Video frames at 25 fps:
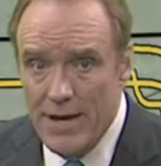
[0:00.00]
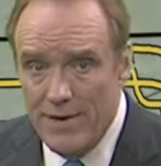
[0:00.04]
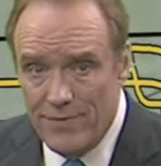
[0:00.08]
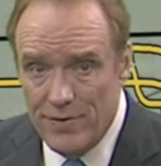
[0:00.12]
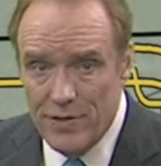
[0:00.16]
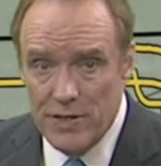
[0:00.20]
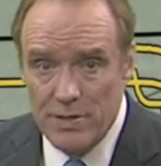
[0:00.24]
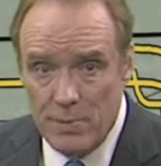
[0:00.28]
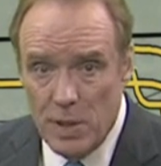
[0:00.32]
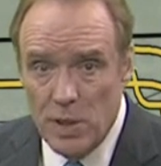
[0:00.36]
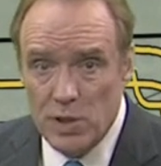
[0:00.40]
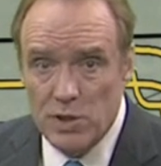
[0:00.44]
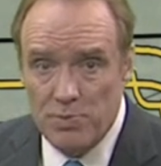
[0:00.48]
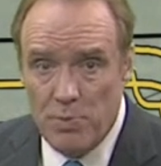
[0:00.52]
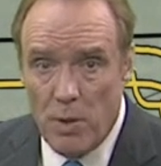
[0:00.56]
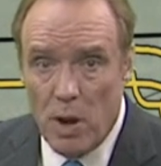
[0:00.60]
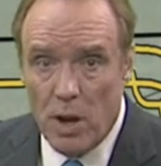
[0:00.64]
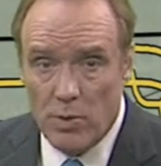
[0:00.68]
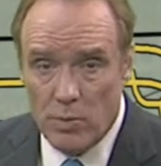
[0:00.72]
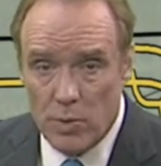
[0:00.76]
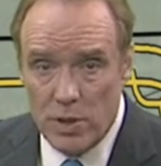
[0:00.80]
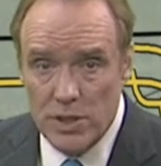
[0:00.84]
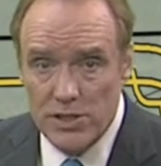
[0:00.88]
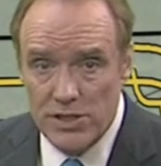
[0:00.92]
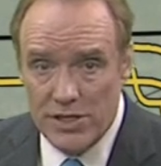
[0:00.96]
For the most
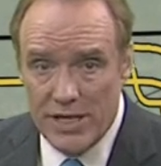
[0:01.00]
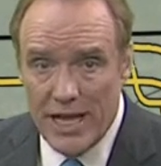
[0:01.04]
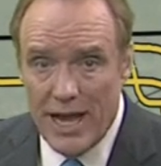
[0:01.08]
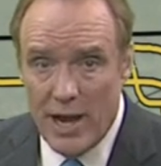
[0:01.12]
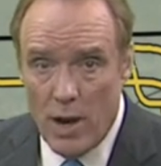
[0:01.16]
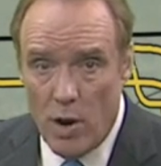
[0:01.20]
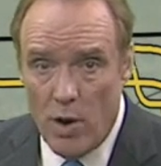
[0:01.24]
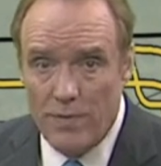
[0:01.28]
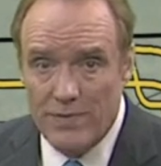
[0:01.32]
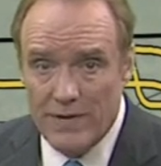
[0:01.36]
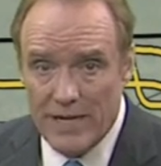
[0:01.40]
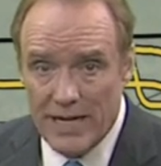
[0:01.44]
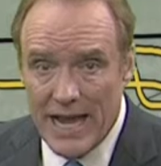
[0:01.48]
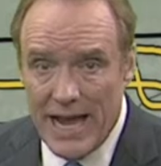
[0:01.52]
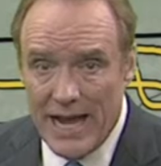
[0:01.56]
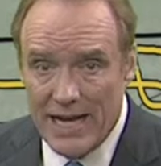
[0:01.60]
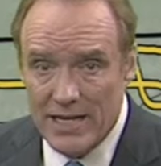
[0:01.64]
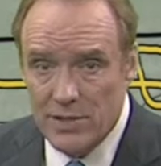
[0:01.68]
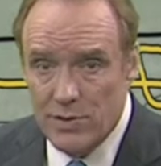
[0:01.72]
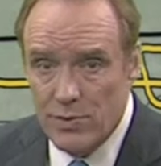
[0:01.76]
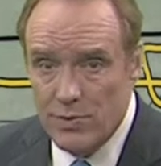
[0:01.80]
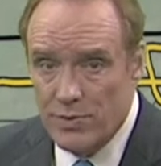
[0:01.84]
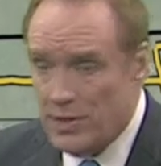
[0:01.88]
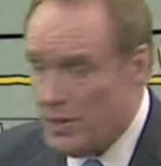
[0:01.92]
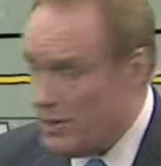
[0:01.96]
part, we'll stay
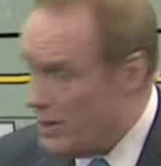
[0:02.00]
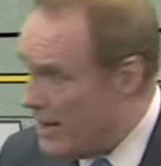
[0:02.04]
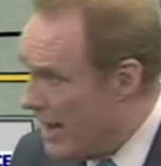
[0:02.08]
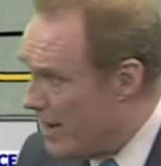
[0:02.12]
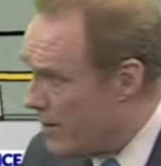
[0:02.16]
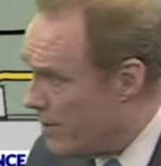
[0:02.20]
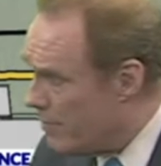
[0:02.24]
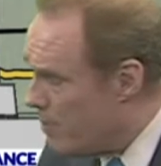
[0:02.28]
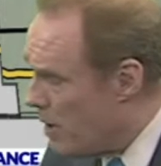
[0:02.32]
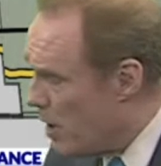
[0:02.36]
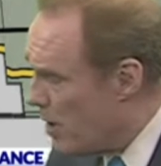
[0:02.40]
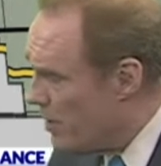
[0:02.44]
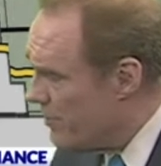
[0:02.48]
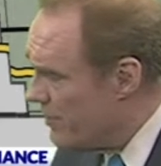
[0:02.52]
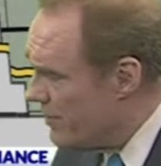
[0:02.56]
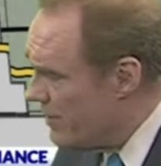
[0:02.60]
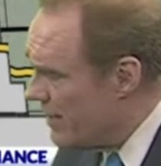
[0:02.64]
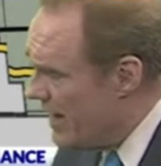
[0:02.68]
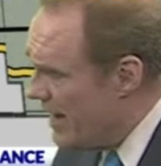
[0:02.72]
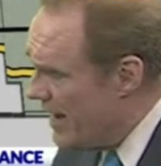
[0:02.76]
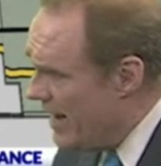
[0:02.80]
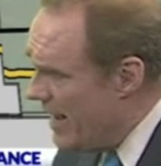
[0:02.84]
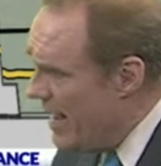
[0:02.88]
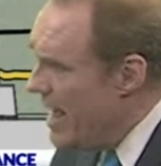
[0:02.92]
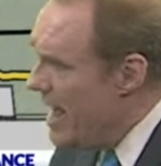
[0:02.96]
overcast through the latter part of the
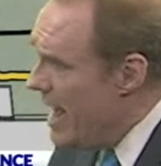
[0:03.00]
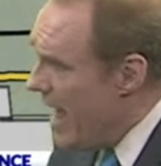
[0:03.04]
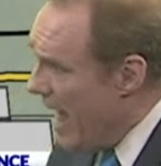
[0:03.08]
day,